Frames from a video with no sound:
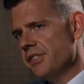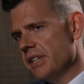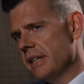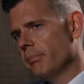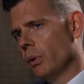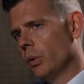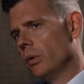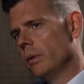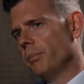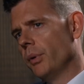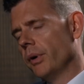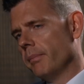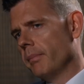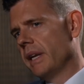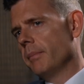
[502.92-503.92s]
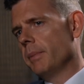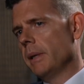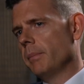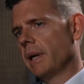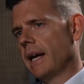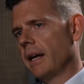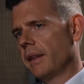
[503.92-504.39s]
the important point many
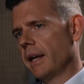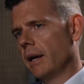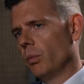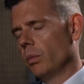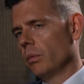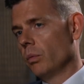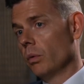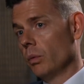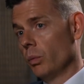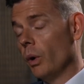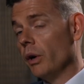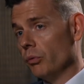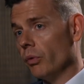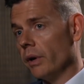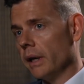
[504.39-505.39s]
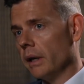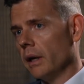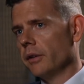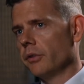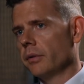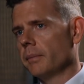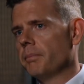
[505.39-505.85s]
people out there won't
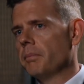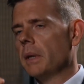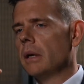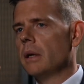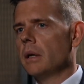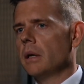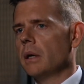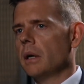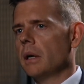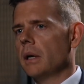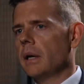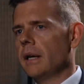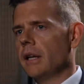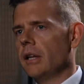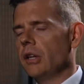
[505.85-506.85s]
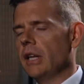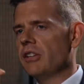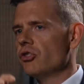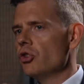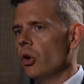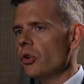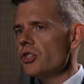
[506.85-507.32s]
realise.
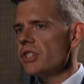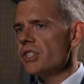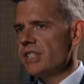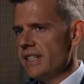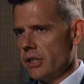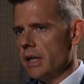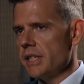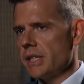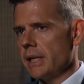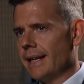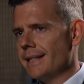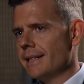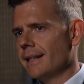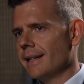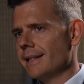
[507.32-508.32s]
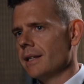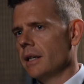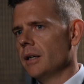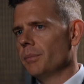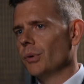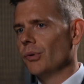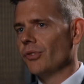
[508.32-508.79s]
It's not just these isolated
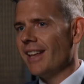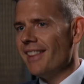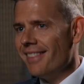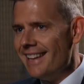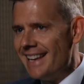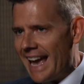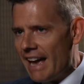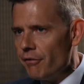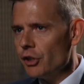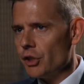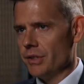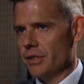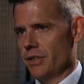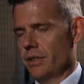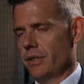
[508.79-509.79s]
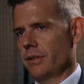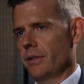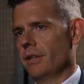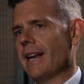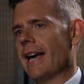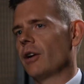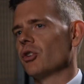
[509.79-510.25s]
examples. The evidence
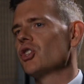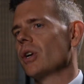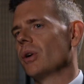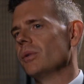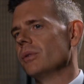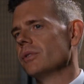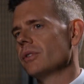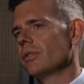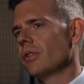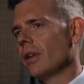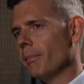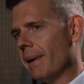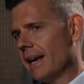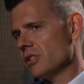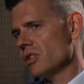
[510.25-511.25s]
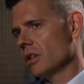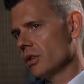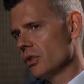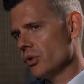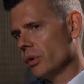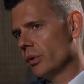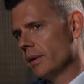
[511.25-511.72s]
now shows that mass
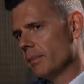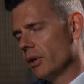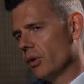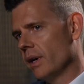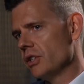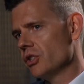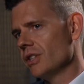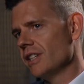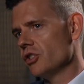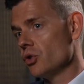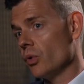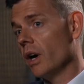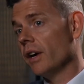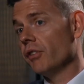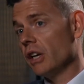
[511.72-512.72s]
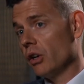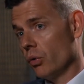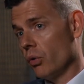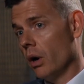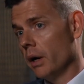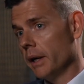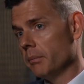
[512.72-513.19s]
uncontrolled immigration is driving
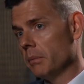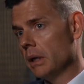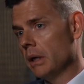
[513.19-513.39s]
crime.